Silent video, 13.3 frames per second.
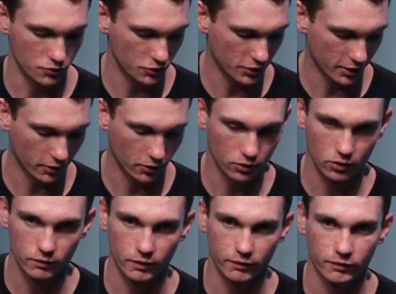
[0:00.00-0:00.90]
can do that
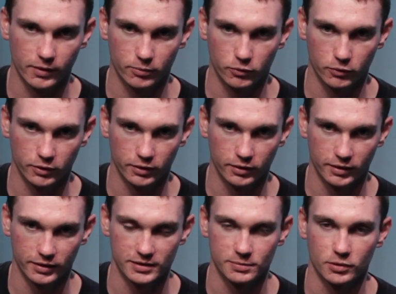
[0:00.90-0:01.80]
all over the fretboard
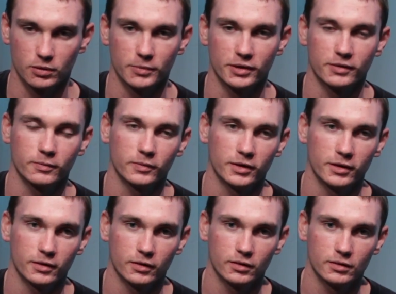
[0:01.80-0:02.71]
and experiment with
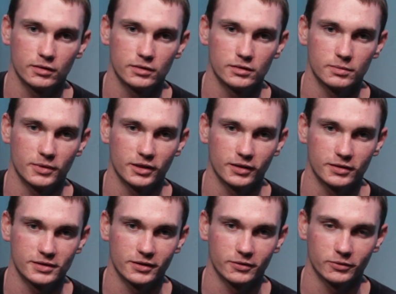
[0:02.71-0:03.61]
it to make
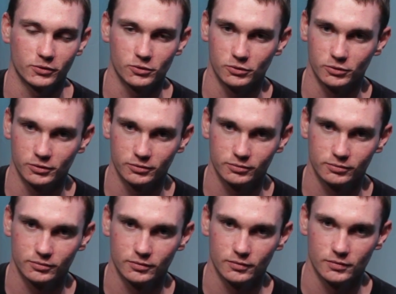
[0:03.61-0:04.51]
it sound cool.
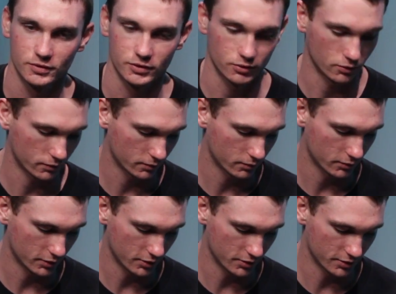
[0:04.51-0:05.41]
So
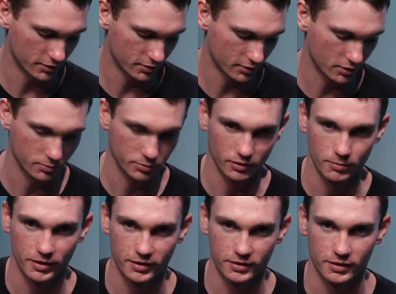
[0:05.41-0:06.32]
here's a couple
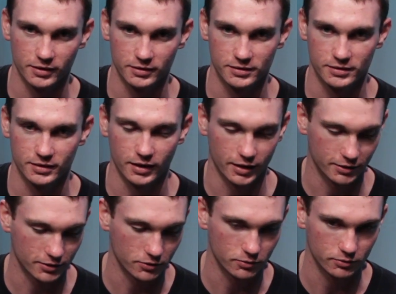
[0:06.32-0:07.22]
of bend things that
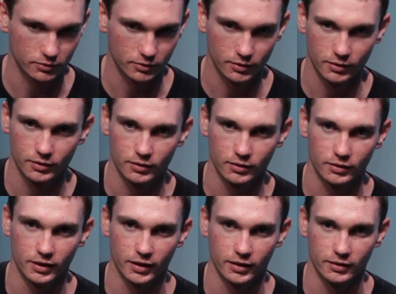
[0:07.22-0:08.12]
I do
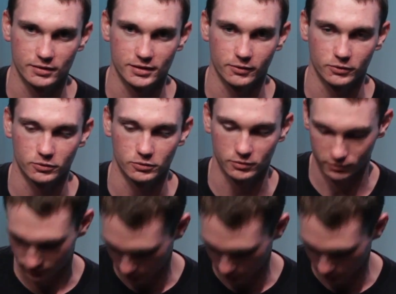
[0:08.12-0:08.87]
that sound cool.